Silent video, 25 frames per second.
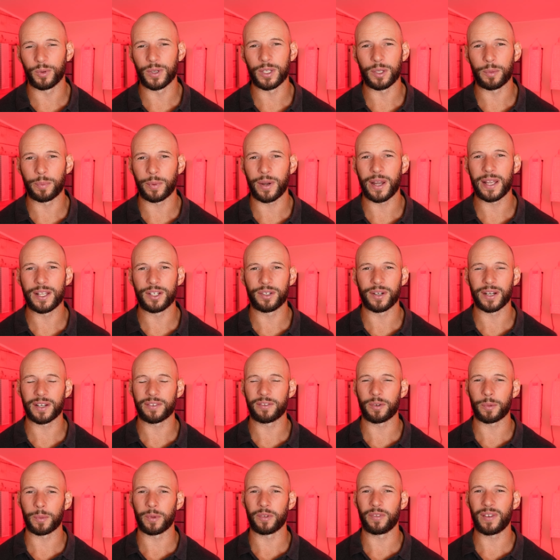when you buy direct
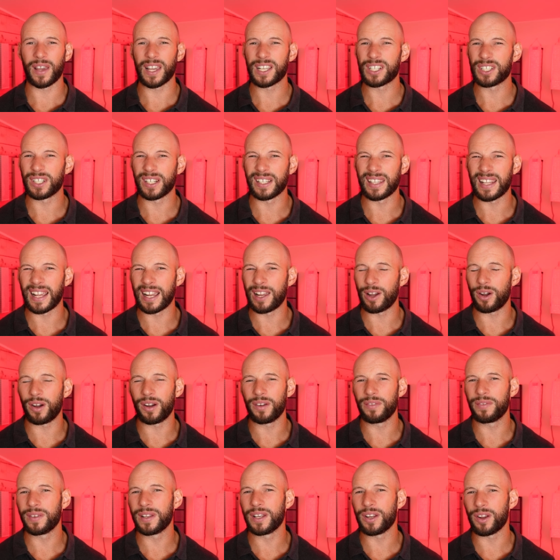from a factory, they
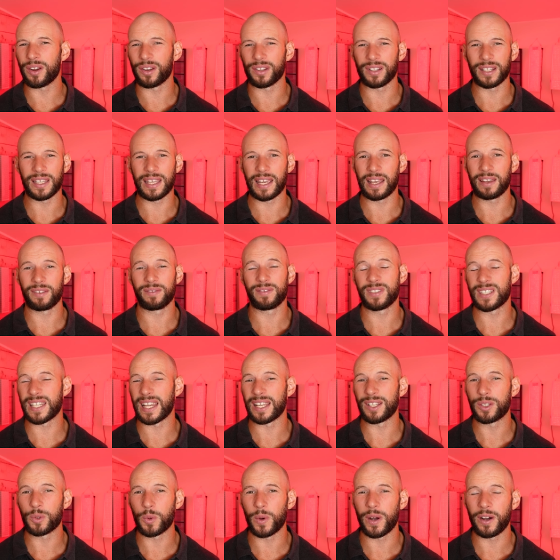often only have,
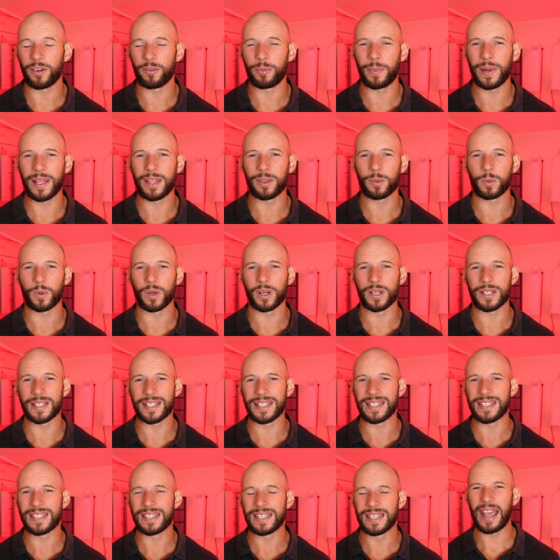say, twelve month
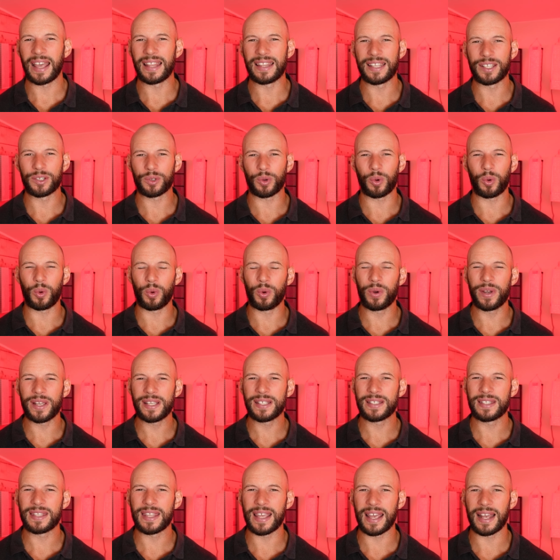warranties. And there's
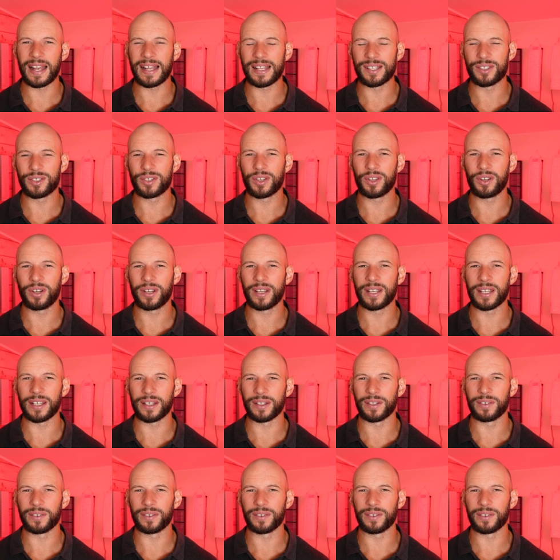always that uncertainty